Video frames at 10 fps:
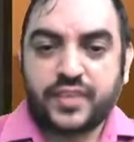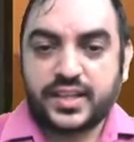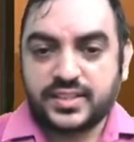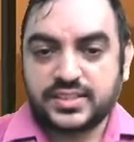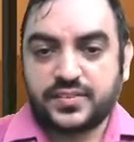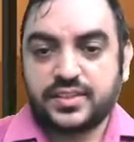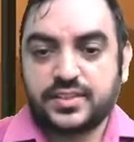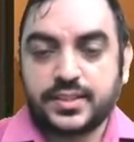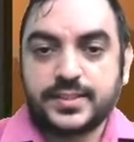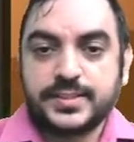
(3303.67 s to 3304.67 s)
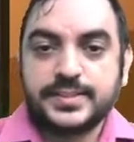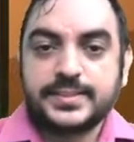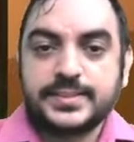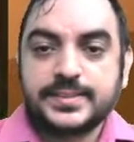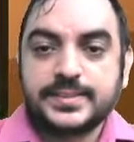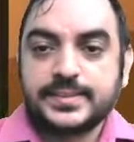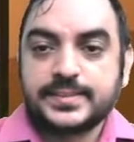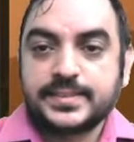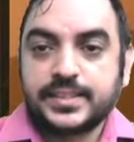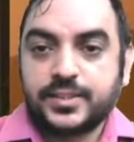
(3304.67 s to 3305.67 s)

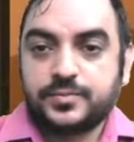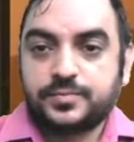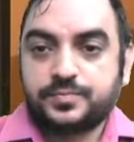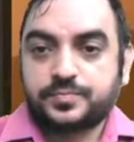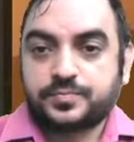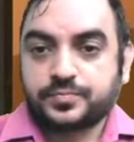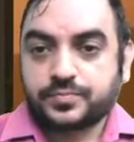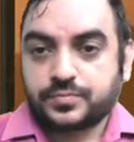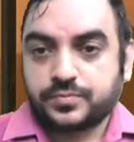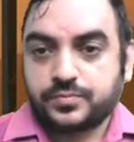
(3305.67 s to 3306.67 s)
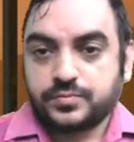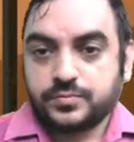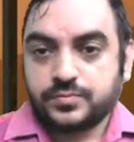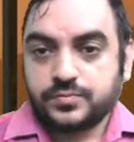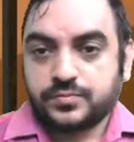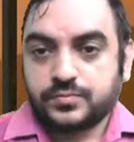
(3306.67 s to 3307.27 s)
5973.